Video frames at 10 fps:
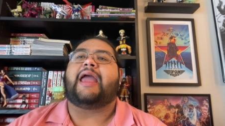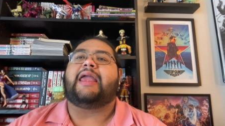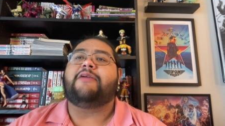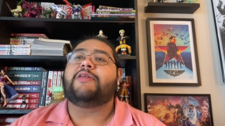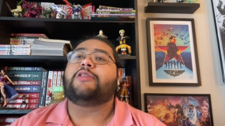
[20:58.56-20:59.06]

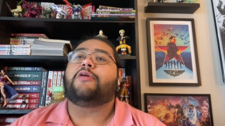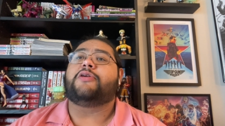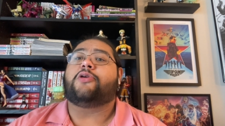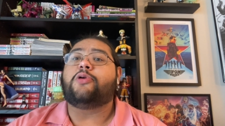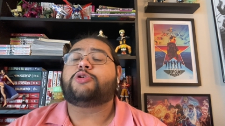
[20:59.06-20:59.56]
even though
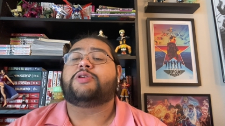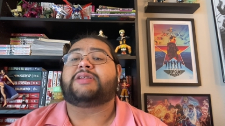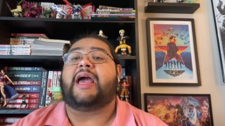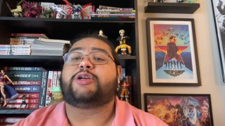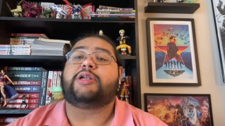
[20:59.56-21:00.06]
their culture is
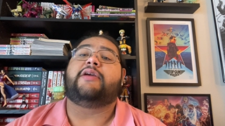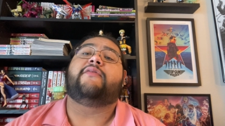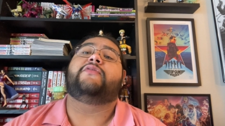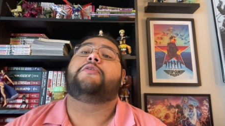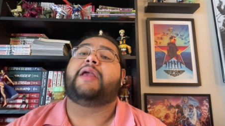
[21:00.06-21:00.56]
actually
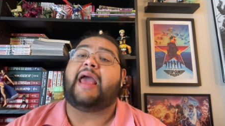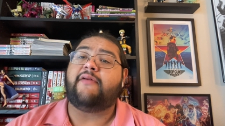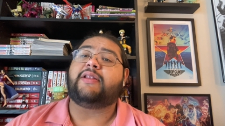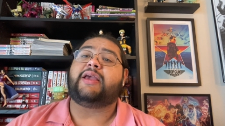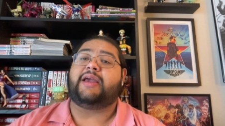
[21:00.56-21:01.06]
very
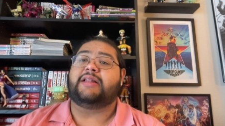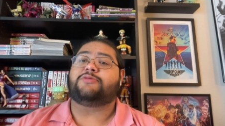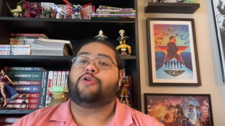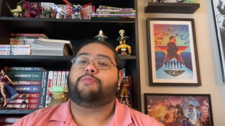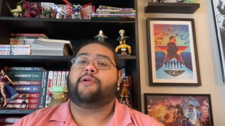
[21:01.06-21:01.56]
heavily against
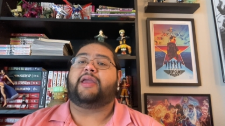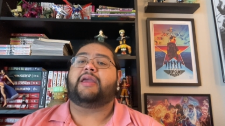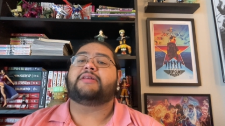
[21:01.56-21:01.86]
oathbreaking.